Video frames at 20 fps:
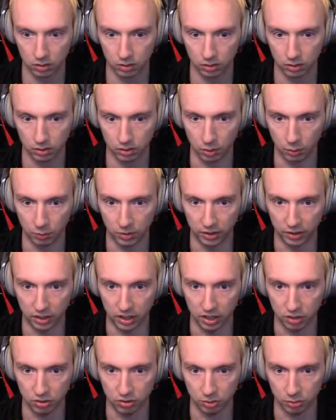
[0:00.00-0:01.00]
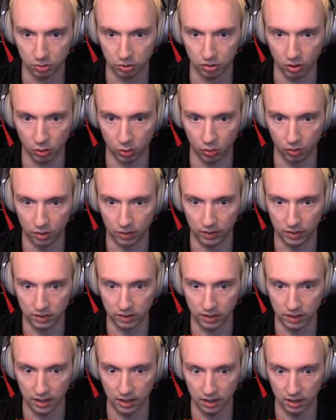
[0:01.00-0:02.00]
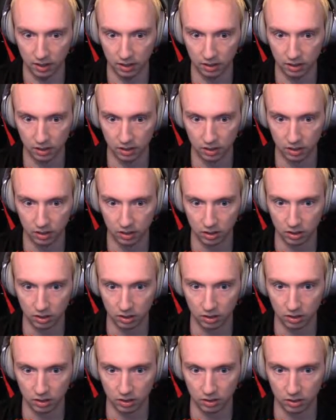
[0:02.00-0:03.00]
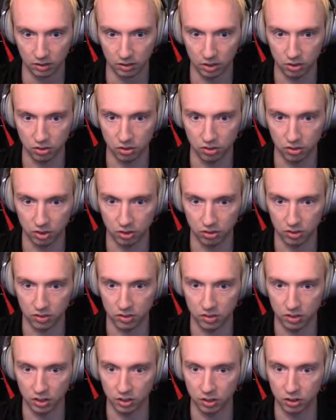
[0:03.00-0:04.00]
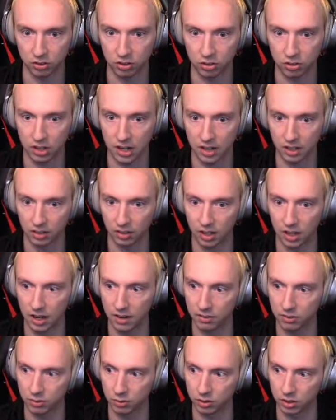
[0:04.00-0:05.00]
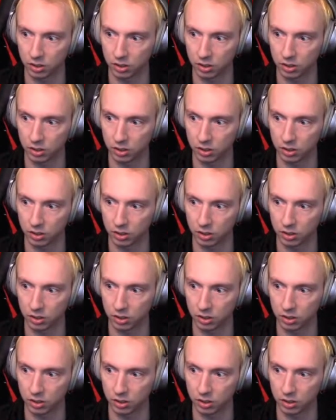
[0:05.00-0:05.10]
Oh, there it is, so I'm just going to hold that right there. There's the 0.70, there's the track alive, so we're going to